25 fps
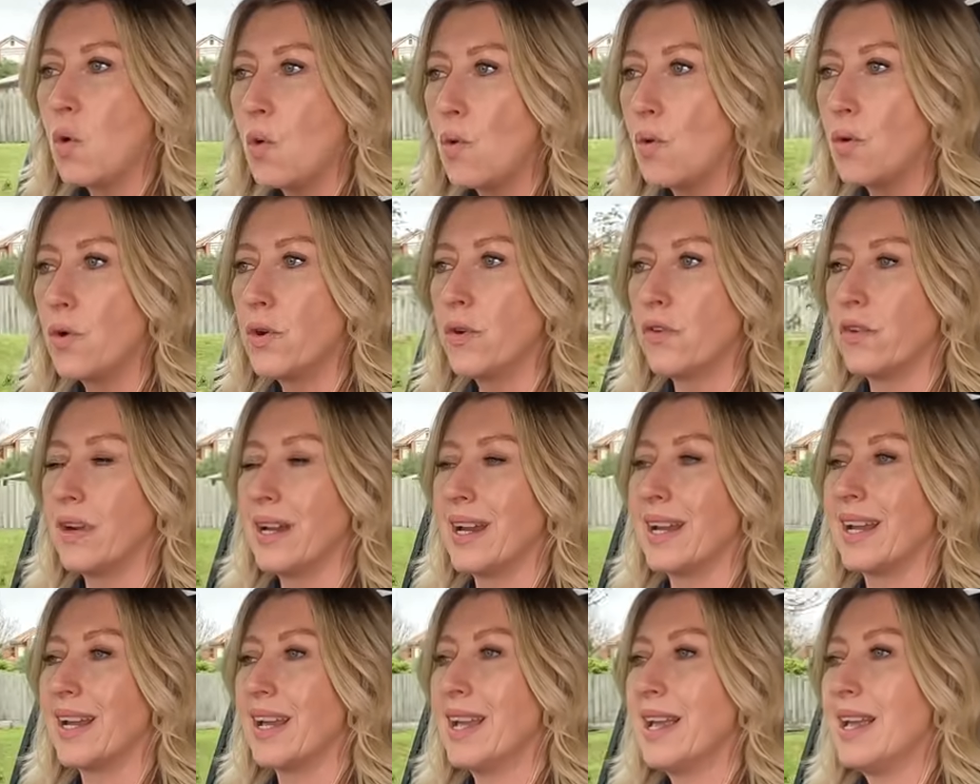
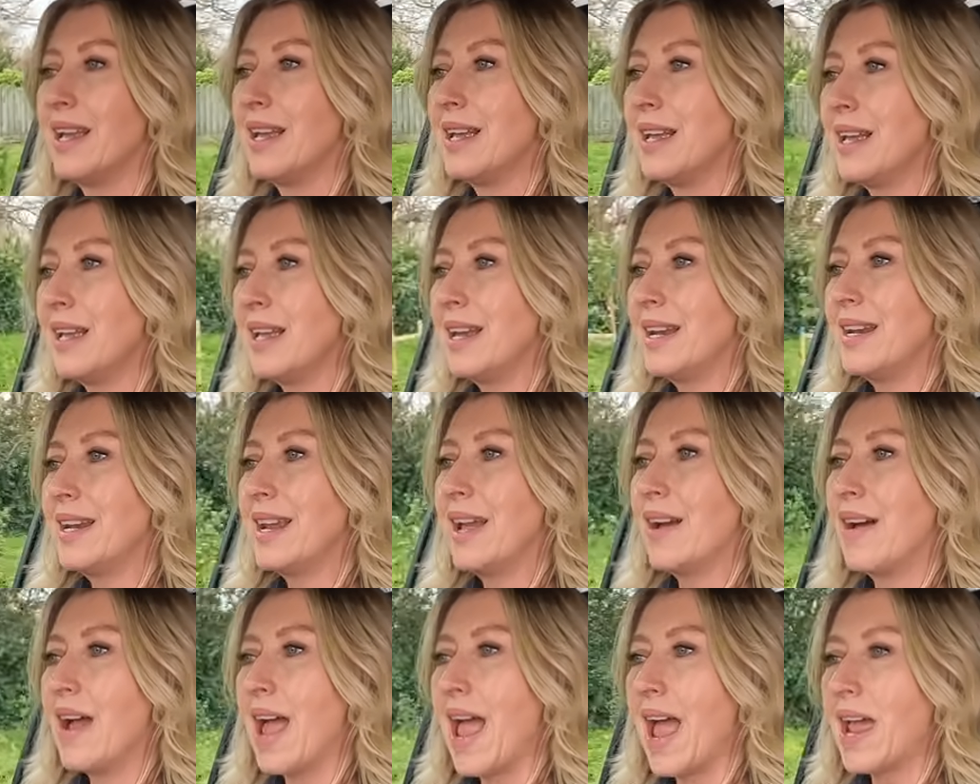cornering.
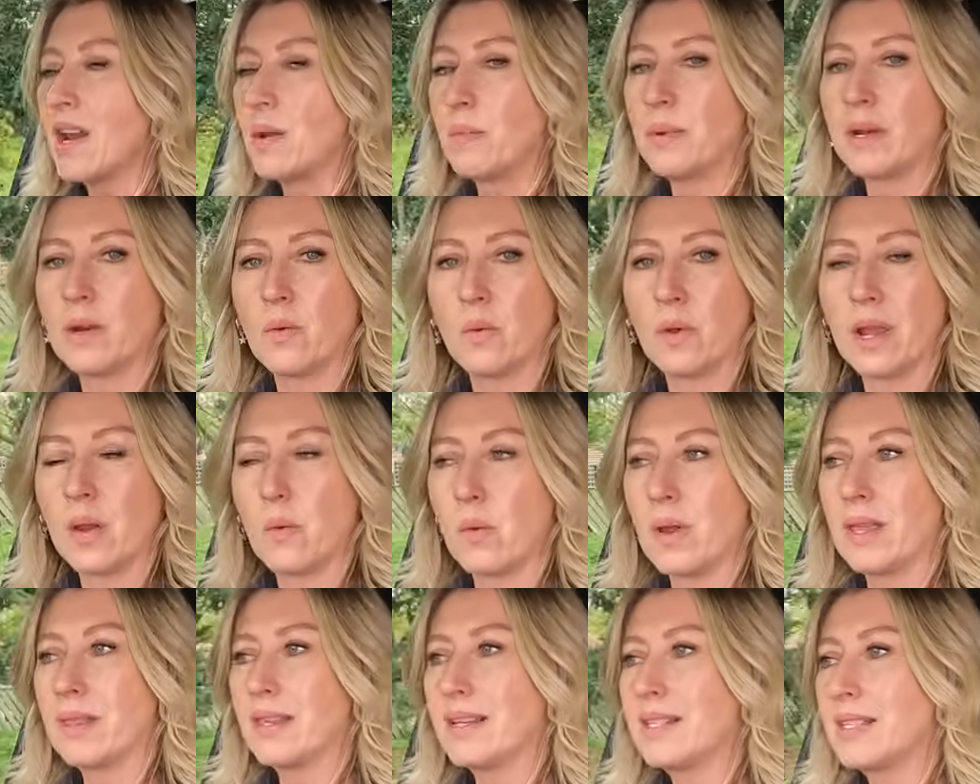Now add a bit of
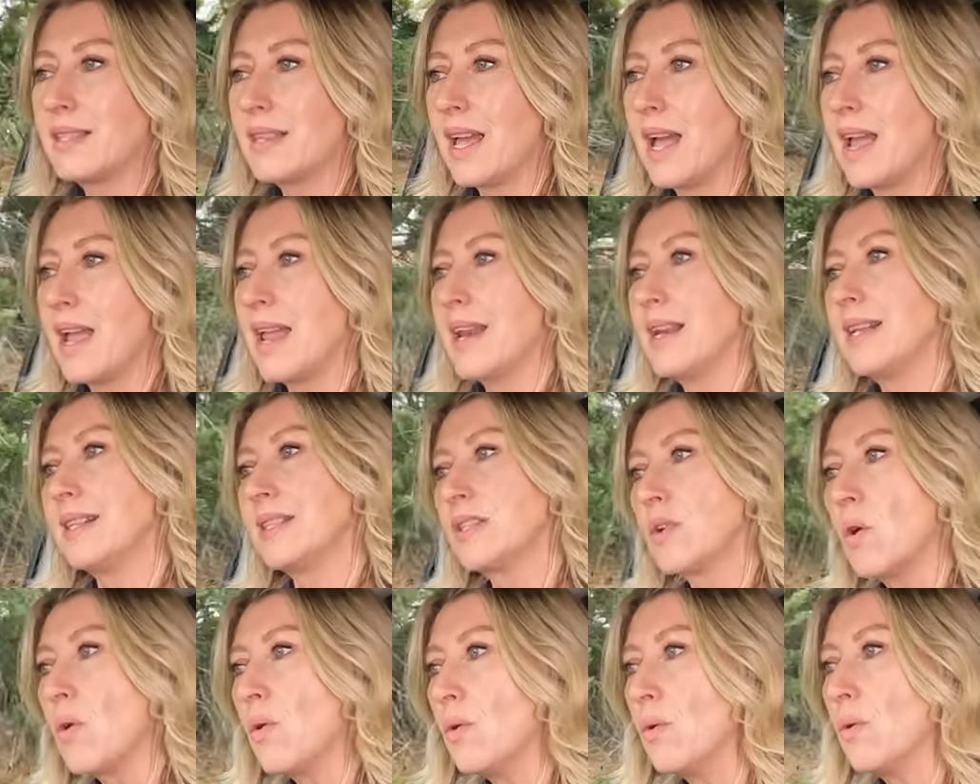wet weather to that and
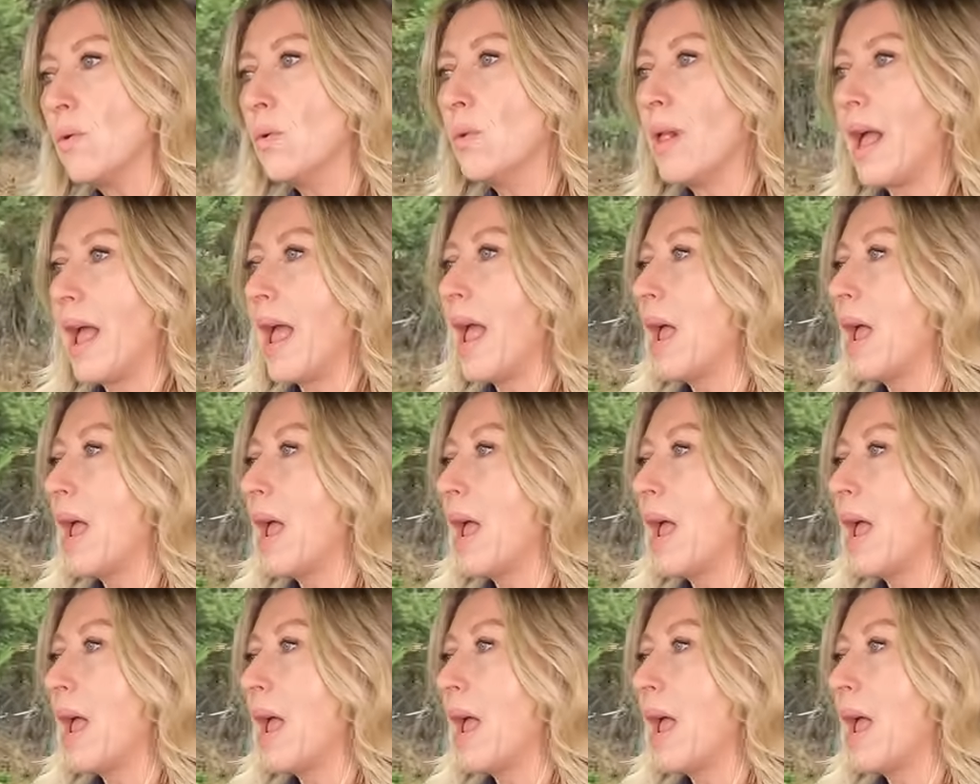it's all